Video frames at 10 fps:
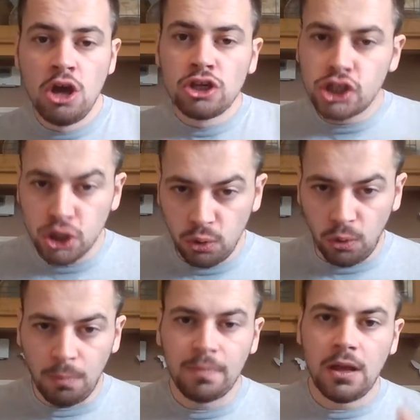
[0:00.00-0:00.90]

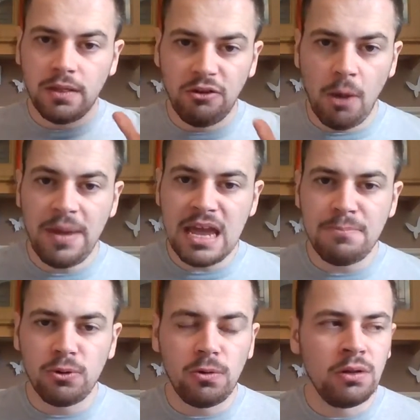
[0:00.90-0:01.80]
Sure, there are
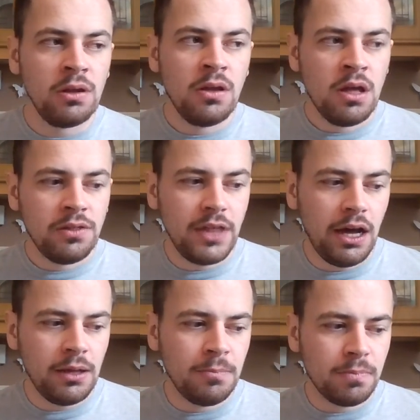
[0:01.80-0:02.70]
people
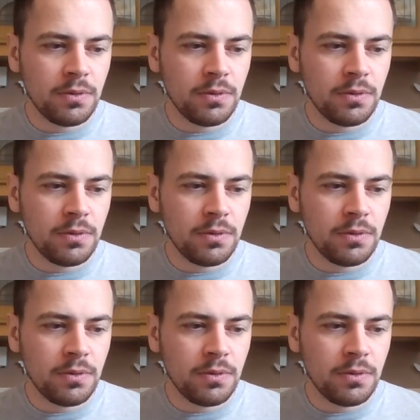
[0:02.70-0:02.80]
that